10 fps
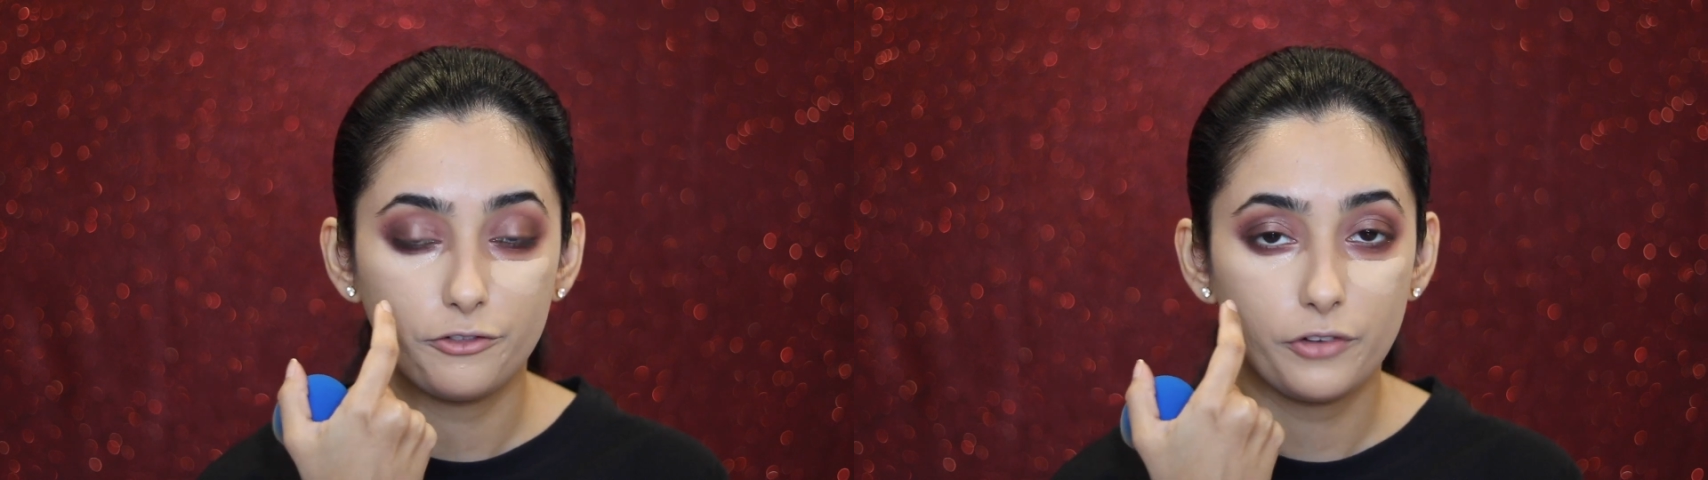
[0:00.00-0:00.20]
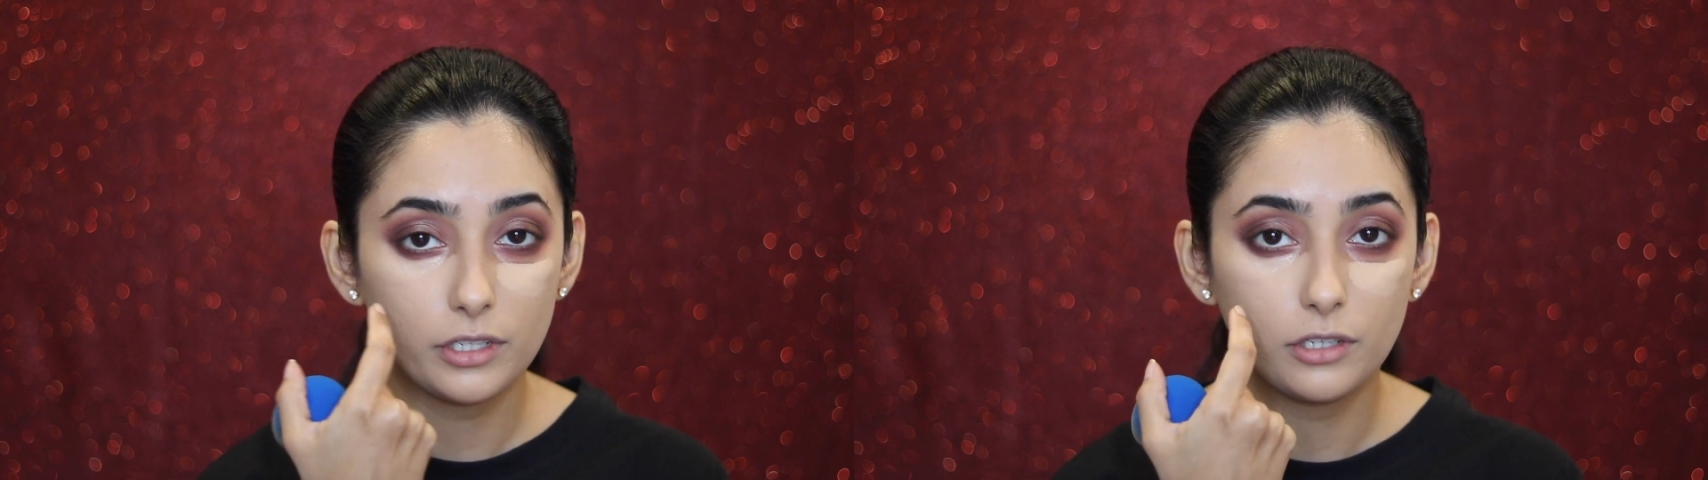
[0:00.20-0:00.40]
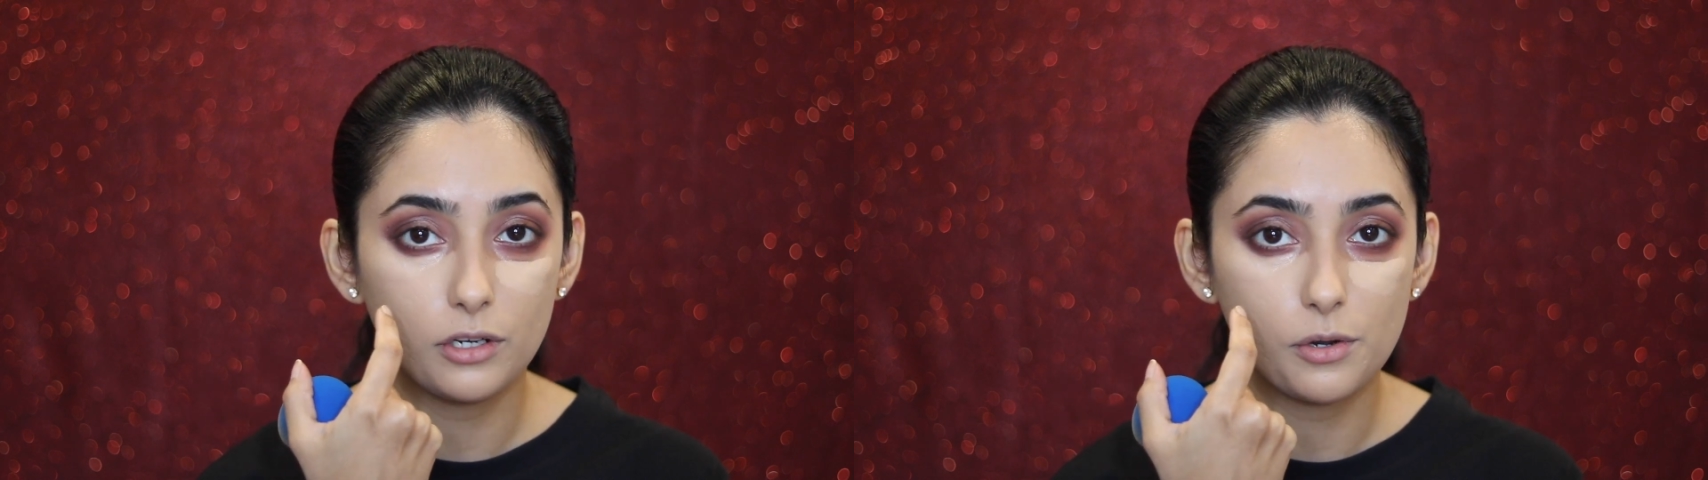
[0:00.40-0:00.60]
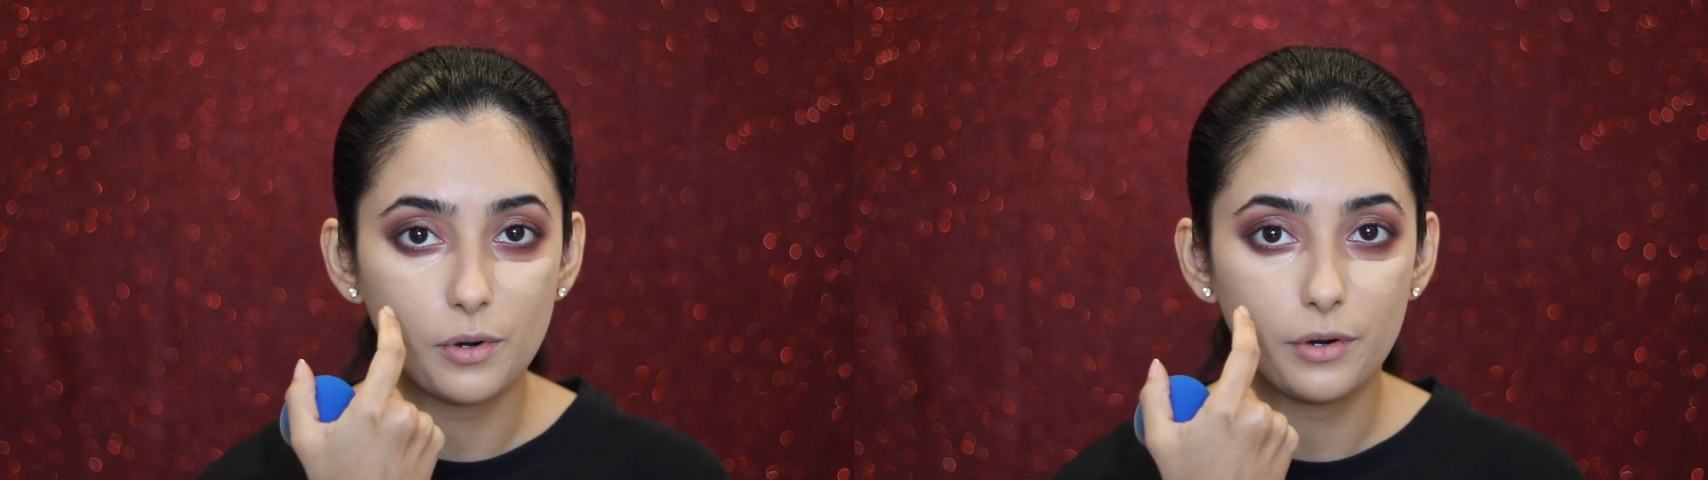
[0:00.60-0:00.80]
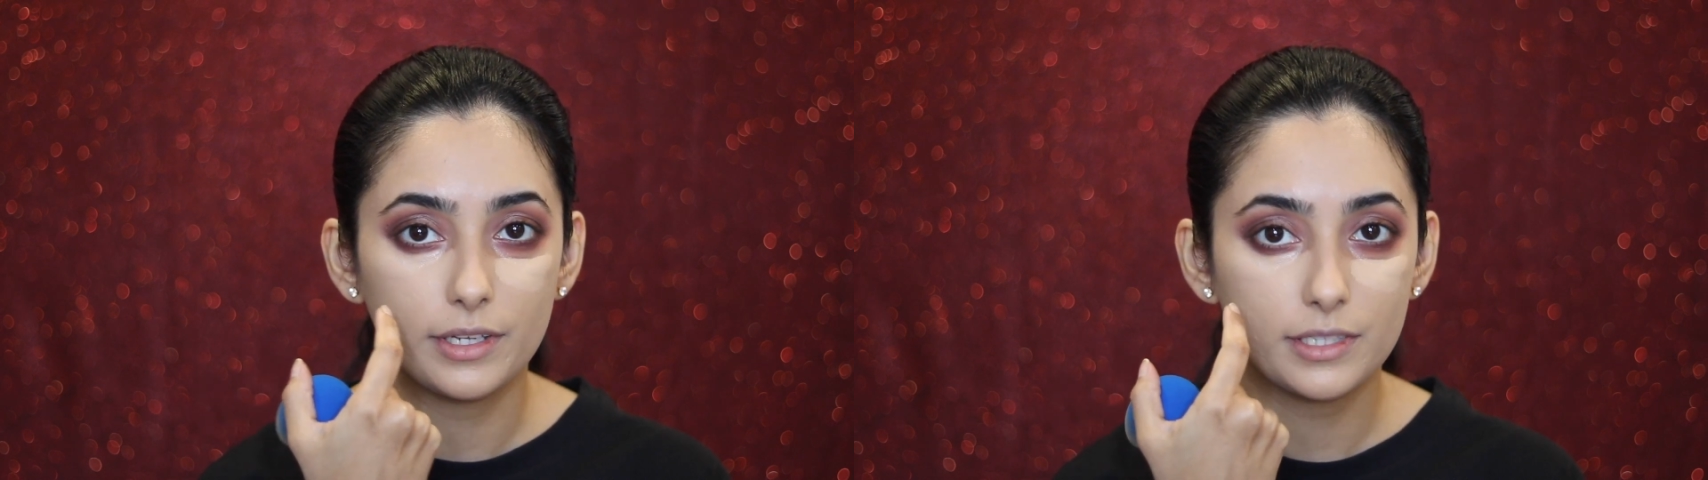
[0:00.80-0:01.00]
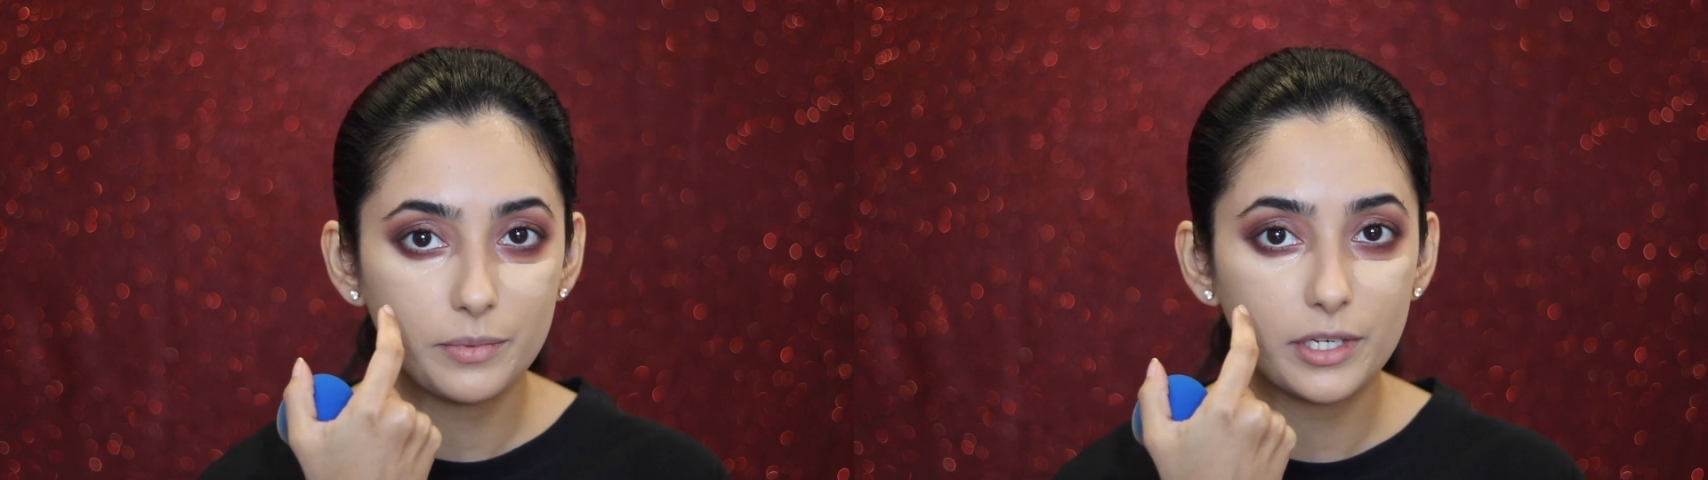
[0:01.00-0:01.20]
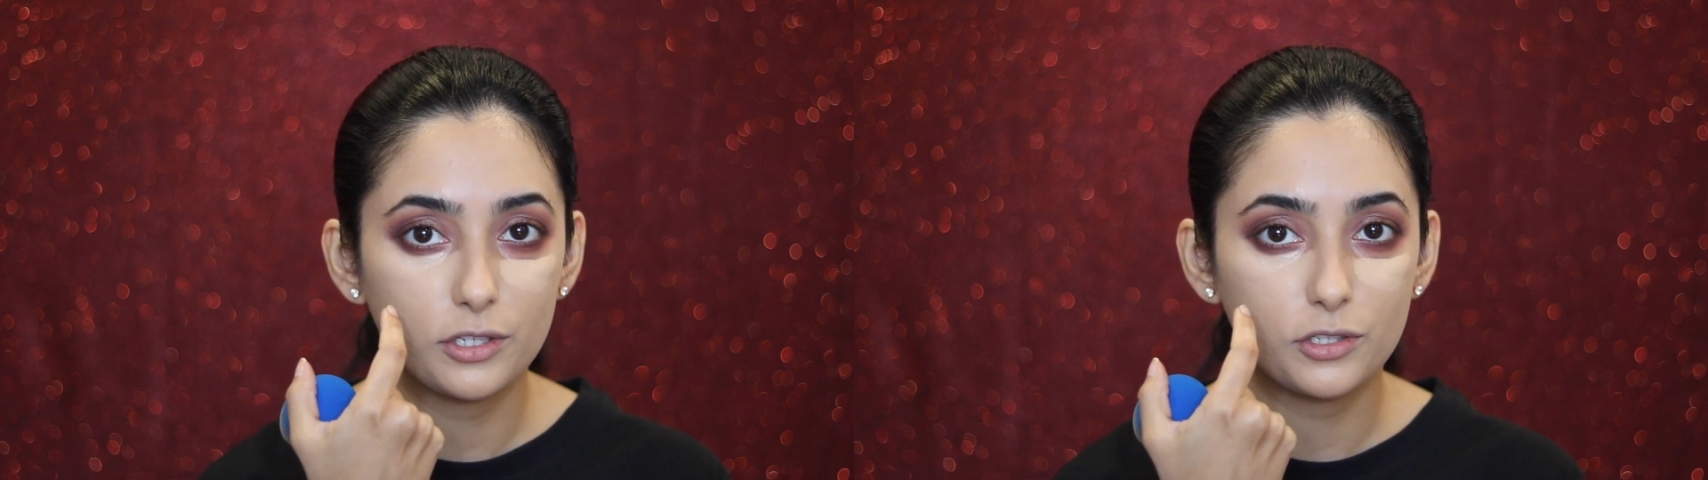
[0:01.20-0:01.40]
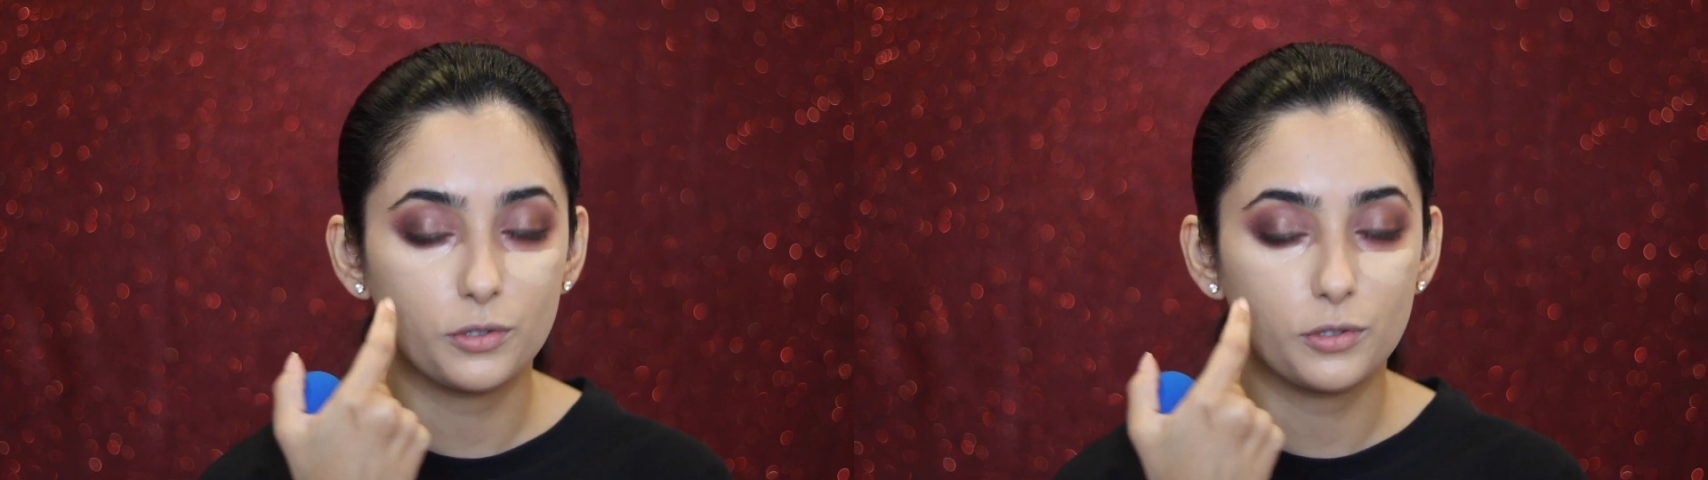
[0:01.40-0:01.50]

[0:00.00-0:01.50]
further lower, is because